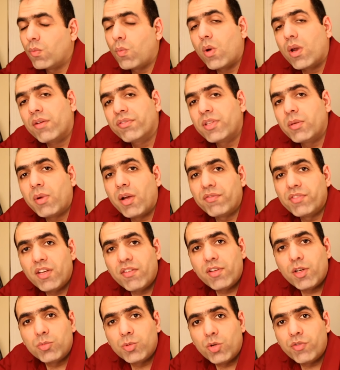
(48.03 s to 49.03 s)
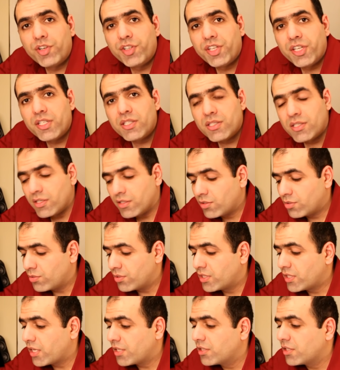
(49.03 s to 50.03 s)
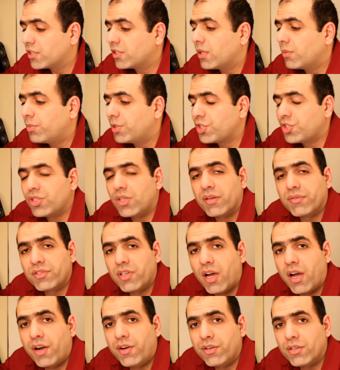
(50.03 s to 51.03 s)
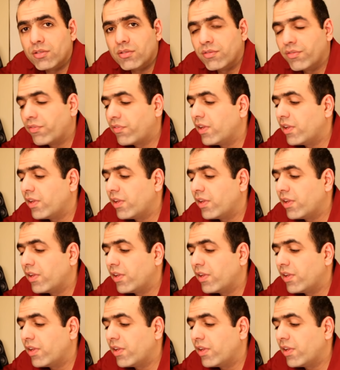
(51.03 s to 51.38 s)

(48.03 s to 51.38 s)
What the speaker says: One of them I've developed over years is to sense the temperature of the iron,